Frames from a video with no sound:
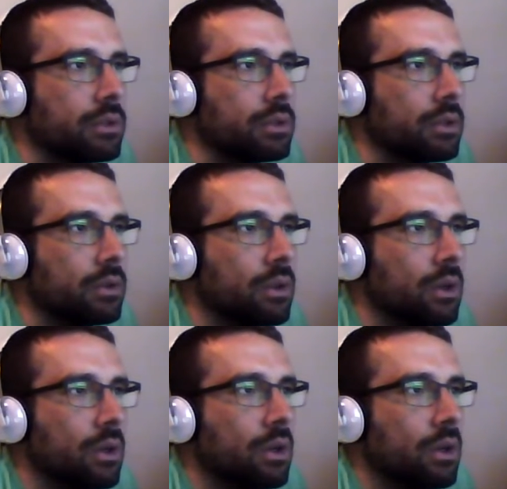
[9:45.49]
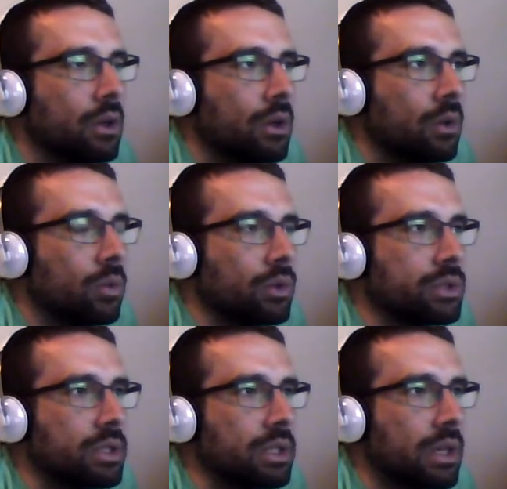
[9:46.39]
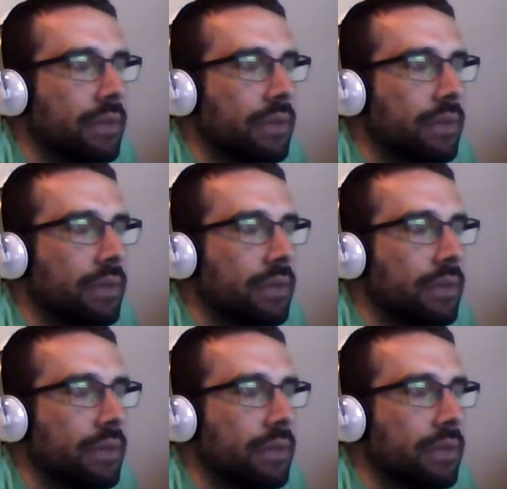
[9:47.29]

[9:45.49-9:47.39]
So we'll see.